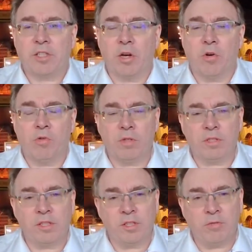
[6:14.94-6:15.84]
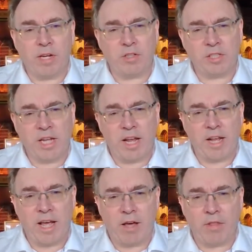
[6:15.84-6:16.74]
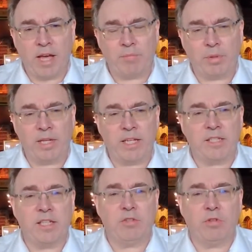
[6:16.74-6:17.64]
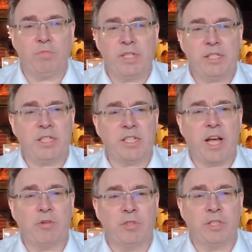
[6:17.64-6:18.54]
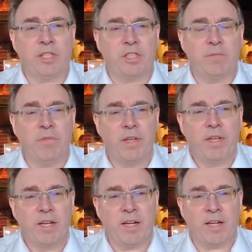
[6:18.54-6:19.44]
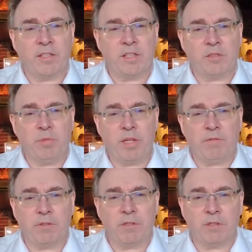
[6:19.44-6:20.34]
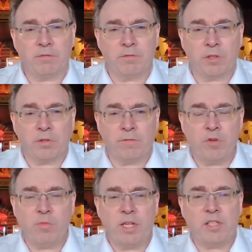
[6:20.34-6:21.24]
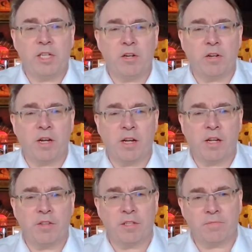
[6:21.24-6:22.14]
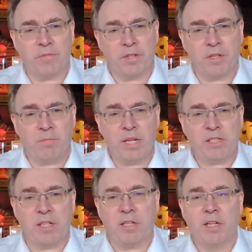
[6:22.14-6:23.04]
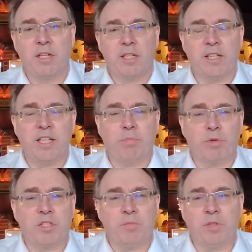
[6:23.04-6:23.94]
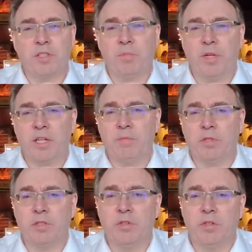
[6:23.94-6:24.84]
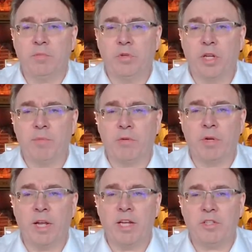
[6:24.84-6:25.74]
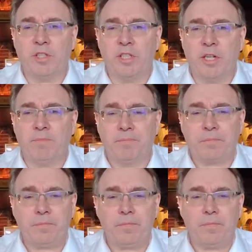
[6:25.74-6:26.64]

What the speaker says: So to understand how that plays into a business acquisition, I'll just speak for a few minutes here on the basic legal principles applicable to an employment relationship.